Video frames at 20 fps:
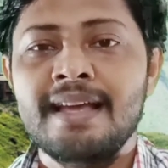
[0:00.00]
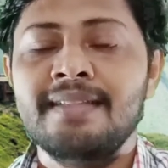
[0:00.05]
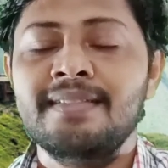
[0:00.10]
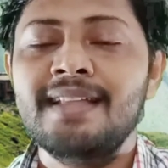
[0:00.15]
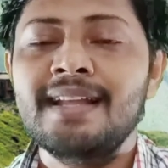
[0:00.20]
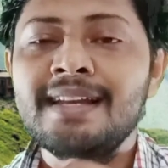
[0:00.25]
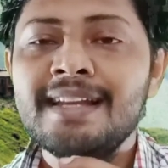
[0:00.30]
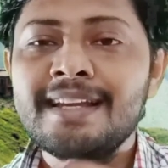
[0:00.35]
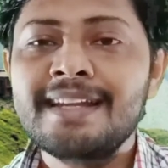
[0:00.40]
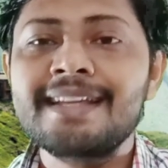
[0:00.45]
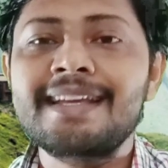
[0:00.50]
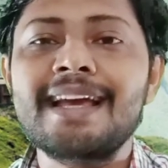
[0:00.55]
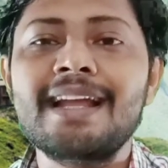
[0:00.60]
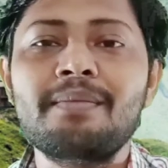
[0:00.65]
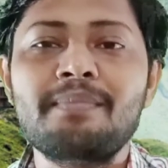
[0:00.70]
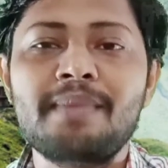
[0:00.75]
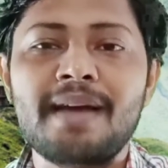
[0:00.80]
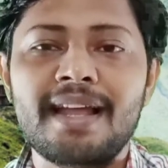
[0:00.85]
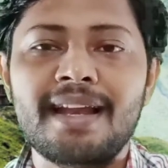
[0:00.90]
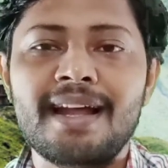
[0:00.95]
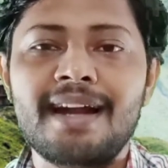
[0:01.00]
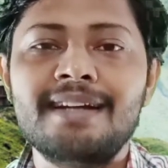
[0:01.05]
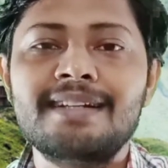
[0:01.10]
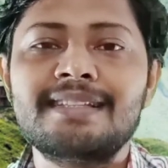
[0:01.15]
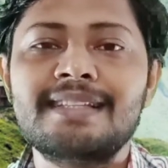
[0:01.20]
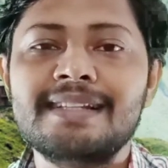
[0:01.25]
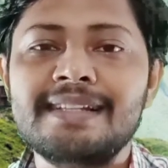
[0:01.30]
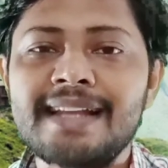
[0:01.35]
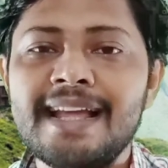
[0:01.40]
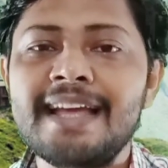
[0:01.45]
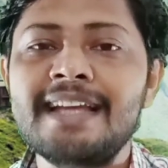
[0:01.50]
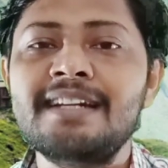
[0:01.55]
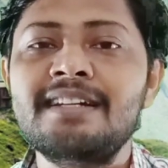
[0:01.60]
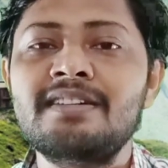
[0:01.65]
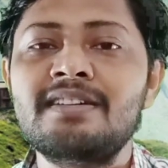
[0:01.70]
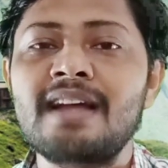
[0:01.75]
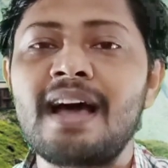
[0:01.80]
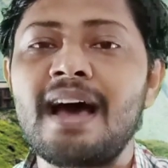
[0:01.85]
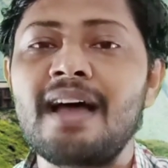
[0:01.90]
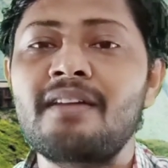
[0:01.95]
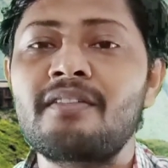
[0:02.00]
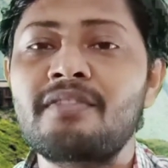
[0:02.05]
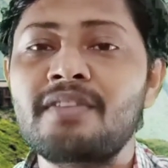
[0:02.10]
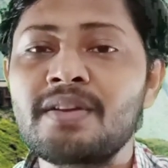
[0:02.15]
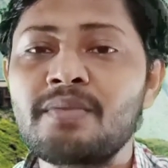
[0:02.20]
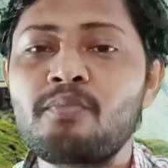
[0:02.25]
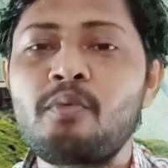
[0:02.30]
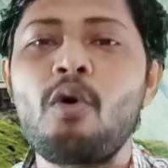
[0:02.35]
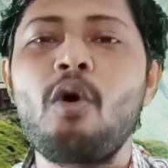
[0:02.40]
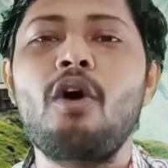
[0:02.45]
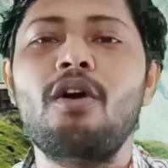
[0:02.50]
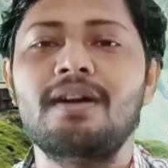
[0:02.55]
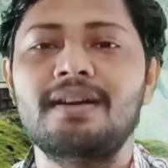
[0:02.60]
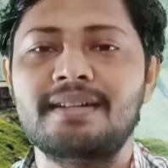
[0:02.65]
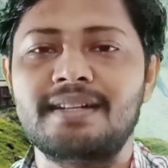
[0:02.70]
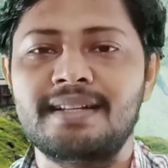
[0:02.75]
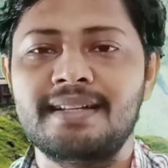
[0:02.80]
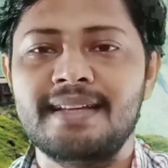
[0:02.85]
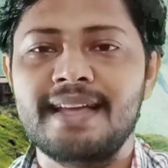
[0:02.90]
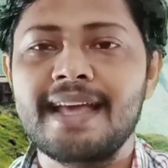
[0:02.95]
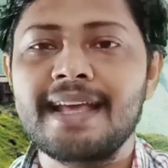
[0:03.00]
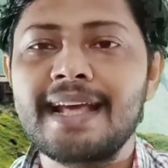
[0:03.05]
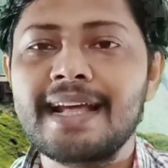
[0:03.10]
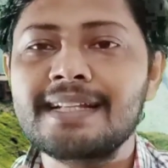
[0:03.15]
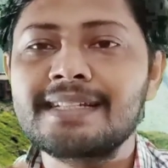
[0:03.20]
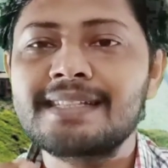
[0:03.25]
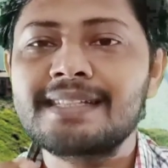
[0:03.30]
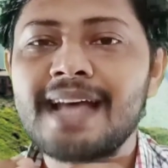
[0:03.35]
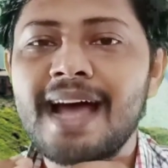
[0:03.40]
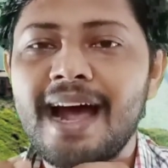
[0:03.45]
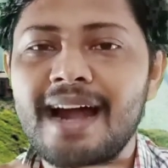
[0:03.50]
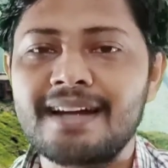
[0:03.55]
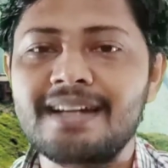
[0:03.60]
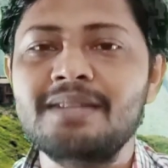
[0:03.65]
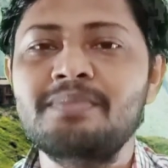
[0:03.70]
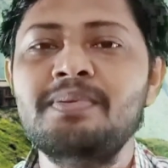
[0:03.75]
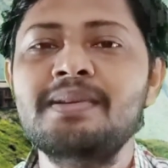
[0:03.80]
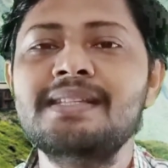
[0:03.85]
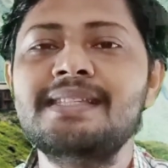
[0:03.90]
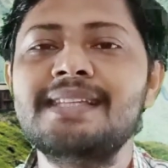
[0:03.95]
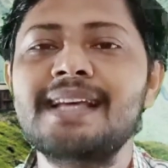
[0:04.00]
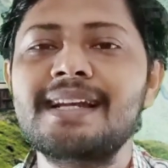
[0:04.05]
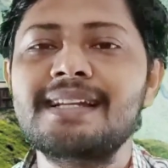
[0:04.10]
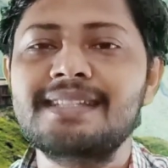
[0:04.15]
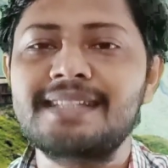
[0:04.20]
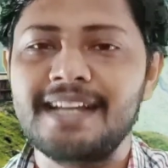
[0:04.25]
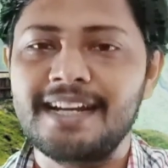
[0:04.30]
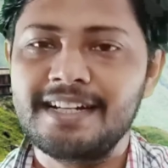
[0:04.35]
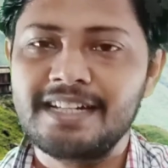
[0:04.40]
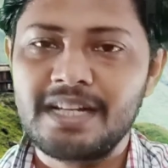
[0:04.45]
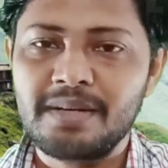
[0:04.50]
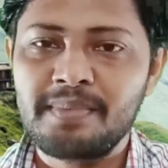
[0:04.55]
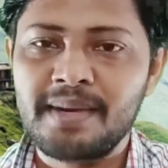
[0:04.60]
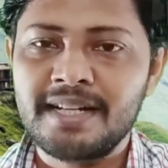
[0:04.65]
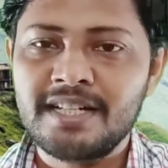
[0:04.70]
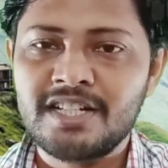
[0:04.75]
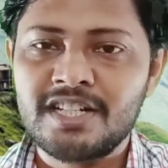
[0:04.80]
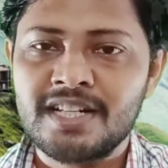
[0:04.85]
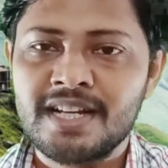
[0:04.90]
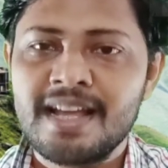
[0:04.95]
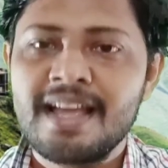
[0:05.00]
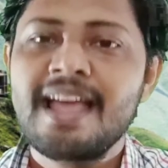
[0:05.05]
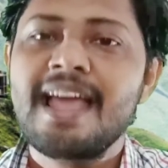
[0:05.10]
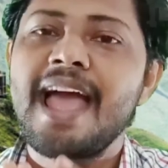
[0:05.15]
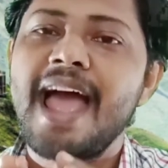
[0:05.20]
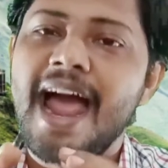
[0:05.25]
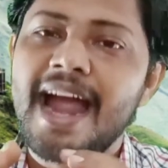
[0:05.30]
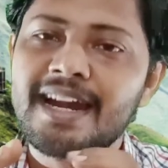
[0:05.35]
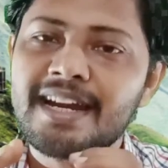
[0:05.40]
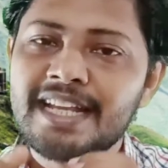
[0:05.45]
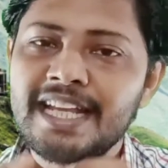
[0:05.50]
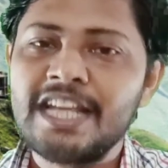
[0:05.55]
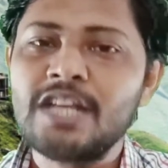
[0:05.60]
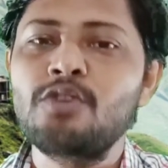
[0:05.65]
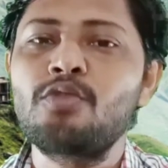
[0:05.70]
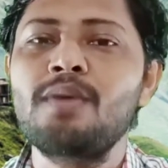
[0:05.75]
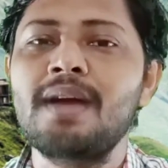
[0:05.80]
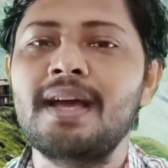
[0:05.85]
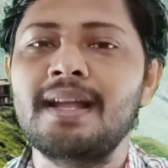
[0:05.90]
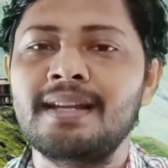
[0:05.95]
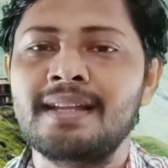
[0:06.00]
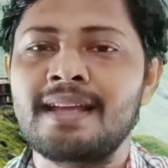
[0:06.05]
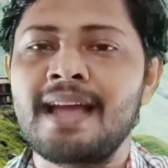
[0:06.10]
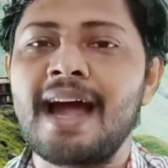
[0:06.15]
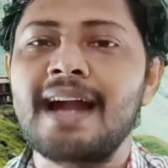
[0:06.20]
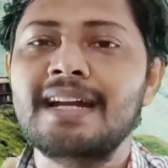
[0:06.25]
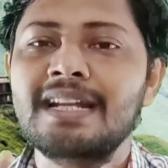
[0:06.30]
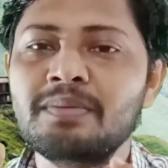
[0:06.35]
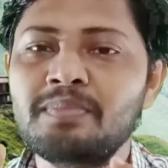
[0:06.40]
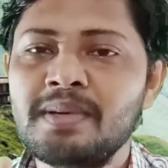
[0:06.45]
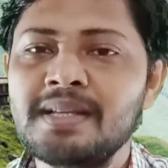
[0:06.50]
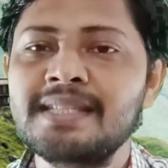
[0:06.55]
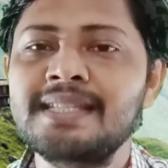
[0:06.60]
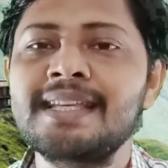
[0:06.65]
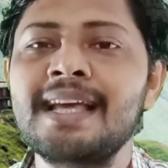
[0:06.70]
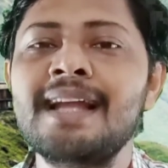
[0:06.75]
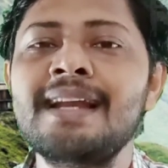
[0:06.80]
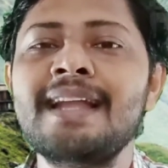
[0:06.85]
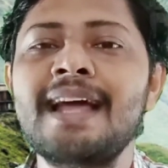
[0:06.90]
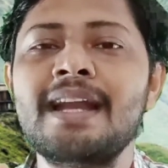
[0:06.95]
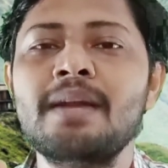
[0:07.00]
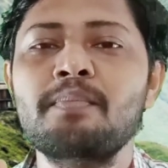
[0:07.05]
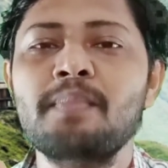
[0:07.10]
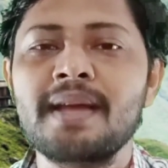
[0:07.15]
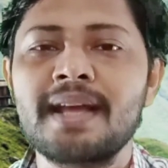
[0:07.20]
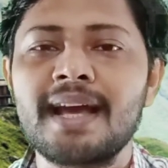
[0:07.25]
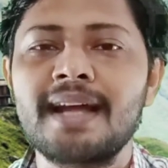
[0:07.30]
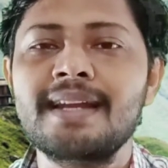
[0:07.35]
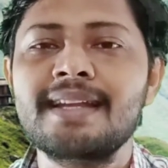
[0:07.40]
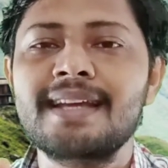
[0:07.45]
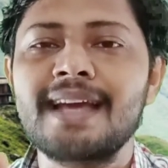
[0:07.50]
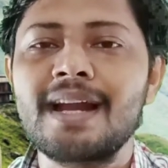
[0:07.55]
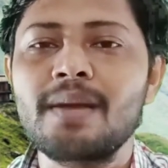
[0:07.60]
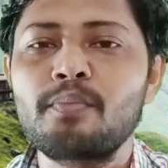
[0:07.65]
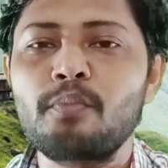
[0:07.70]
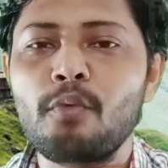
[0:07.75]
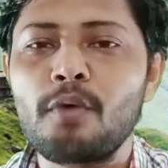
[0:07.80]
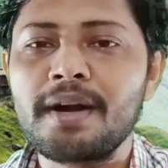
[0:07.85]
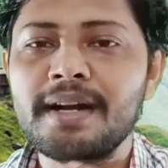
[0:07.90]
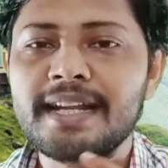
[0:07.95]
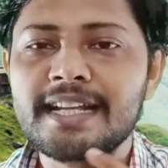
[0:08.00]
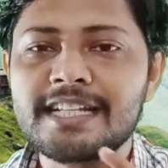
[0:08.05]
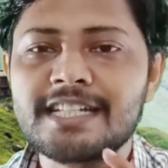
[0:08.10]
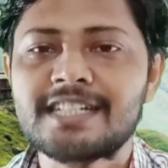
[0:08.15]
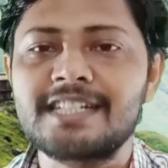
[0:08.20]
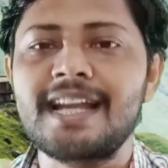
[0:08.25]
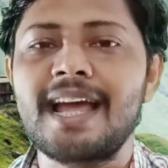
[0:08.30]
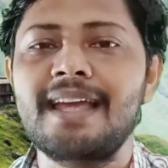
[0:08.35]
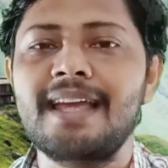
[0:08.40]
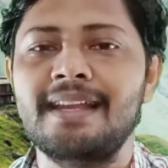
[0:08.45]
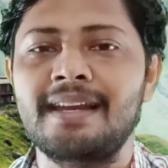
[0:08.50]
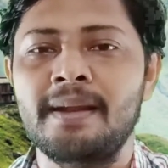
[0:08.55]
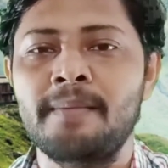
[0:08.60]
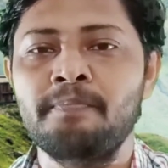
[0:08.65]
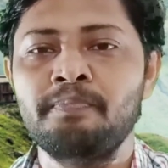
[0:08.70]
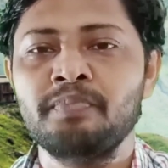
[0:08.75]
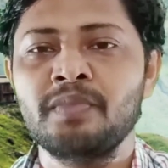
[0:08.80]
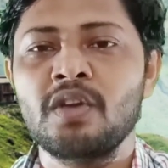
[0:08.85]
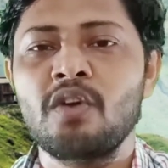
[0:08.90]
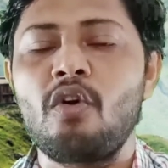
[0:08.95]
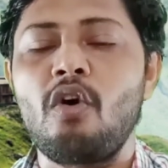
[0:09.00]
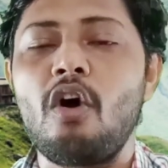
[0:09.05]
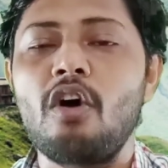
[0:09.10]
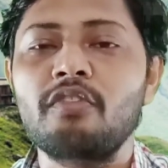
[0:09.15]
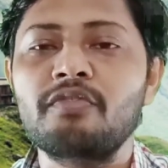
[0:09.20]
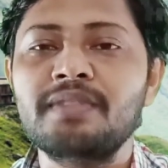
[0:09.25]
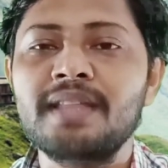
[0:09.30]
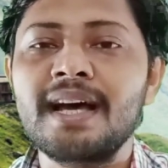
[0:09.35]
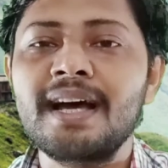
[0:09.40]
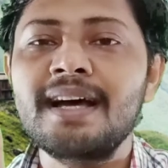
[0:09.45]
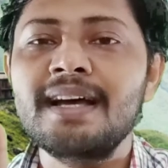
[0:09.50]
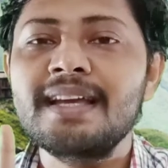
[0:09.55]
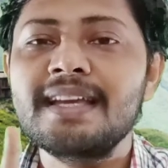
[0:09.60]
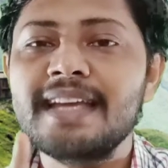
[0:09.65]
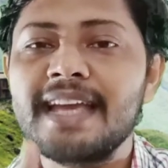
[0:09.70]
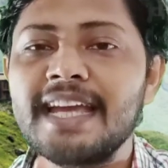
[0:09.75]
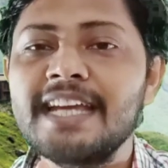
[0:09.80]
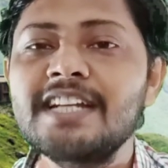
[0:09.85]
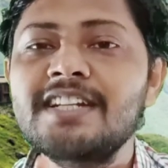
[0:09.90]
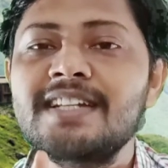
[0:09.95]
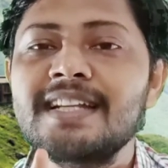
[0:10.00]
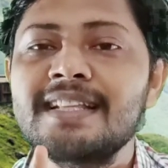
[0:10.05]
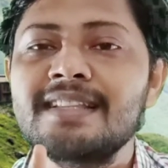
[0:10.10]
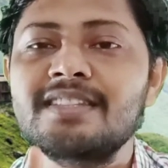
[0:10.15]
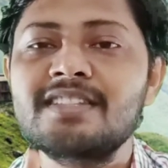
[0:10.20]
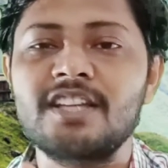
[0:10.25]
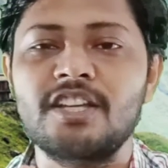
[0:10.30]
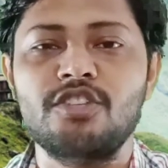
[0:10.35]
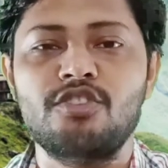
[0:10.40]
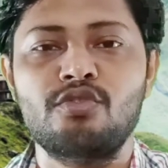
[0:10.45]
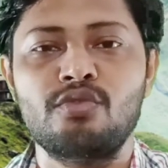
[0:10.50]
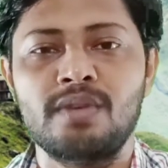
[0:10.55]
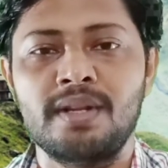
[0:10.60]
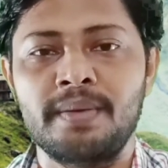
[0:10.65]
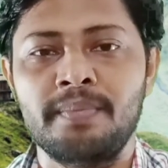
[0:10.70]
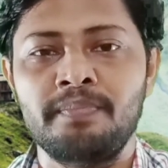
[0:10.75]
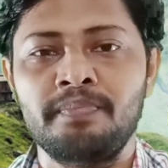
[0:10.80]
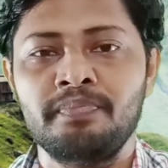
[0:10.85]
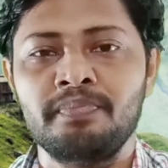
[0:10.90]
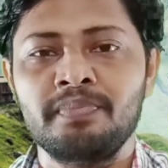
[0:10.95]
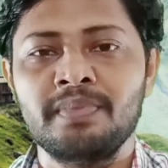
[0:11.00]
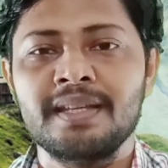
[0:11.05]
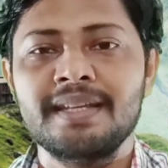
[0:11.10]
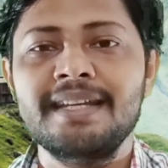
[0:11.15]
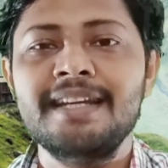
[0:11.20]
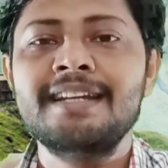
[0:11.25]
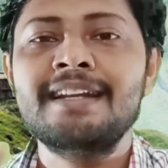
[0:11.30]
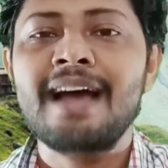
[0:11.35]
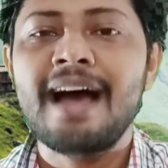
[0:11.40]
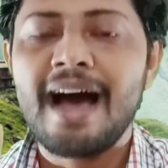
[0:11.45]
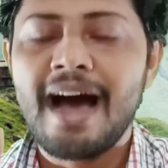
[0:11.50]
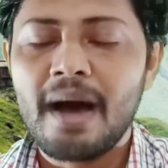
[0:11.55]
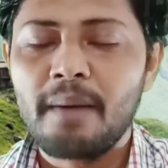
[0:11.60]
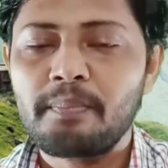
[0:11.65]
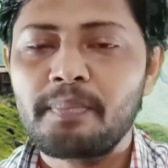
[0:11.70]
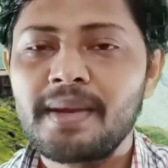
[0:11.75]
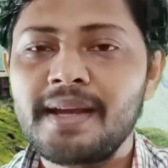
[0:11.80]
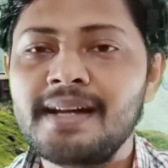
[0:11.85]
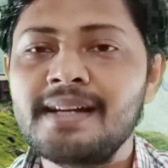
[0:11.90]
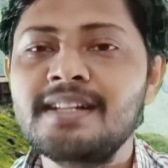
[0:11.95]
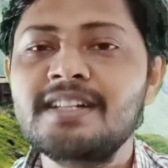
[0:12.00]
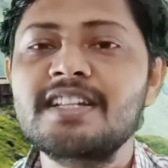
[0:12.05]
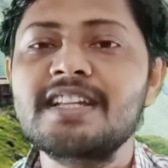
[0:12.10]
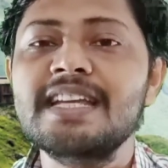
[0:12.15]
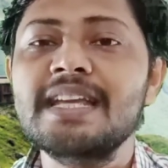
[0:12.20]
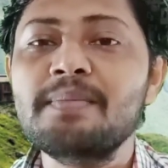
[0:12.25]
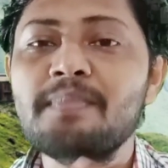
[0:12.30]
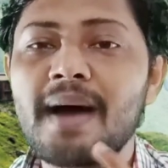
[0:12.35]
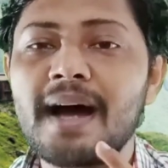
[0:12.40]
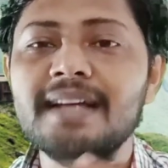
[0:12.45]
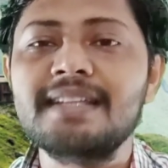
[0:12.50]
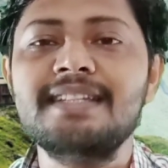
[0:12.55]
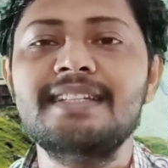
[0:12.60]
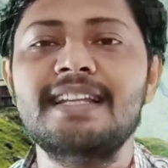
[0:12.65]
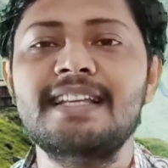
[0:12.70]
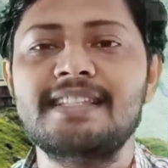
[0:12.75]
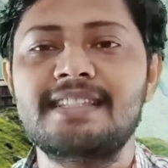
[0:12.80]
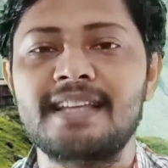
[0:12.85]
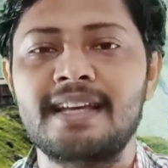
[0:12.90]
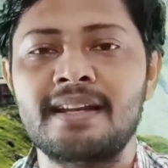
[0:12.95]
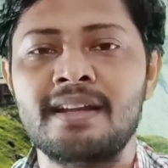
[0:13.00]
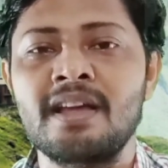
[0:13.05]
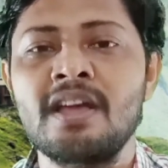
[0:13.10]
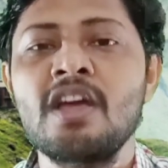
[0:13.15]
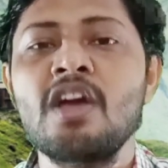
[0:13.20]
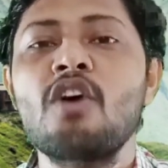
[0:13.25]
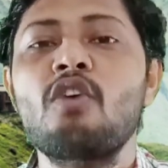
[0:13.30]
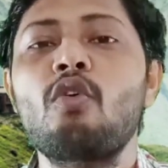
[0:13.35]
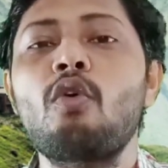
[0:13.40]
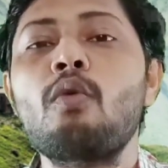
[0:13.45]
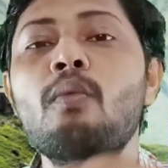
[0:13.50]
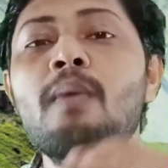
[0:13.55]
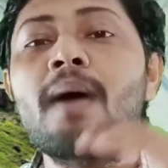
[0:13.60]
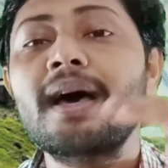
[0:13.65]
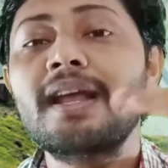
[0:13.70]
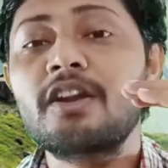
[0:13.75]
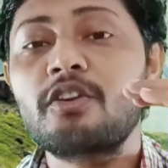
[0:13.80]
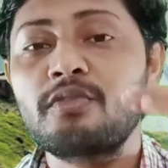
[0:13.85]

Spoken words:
The Lyrical Ballads led a revolt against the artificial sentiment and equally artificial and mechanical poetic style of the 18th century. It upheld imagination over